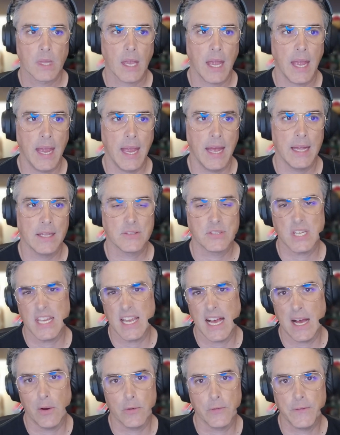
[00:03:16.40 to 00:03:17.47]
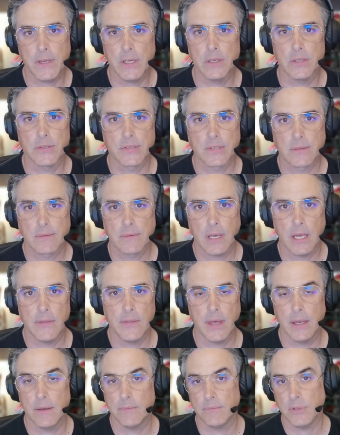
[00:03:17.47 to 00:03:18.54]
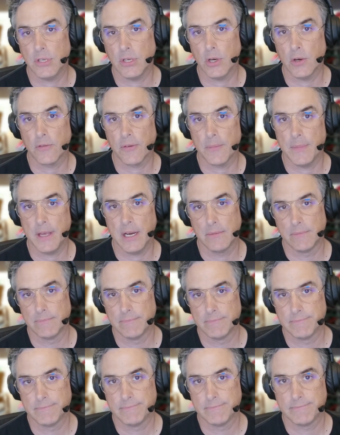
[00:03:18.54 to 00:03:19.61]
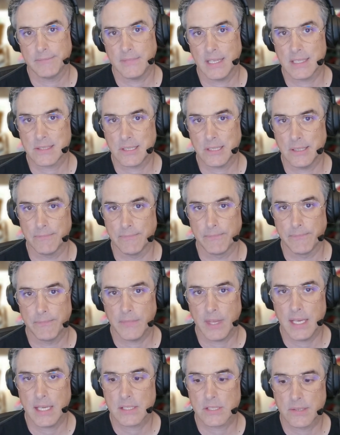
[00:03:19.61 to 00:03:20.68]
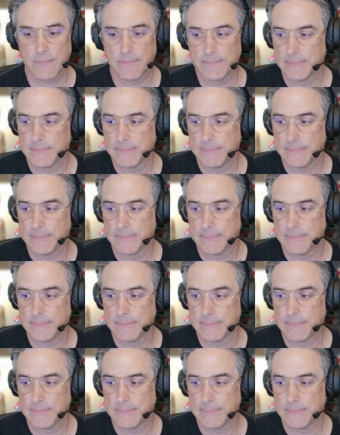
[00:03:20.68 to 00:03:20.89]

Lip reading: and seeing how it feels. And then you go from there. That's it. Thanks.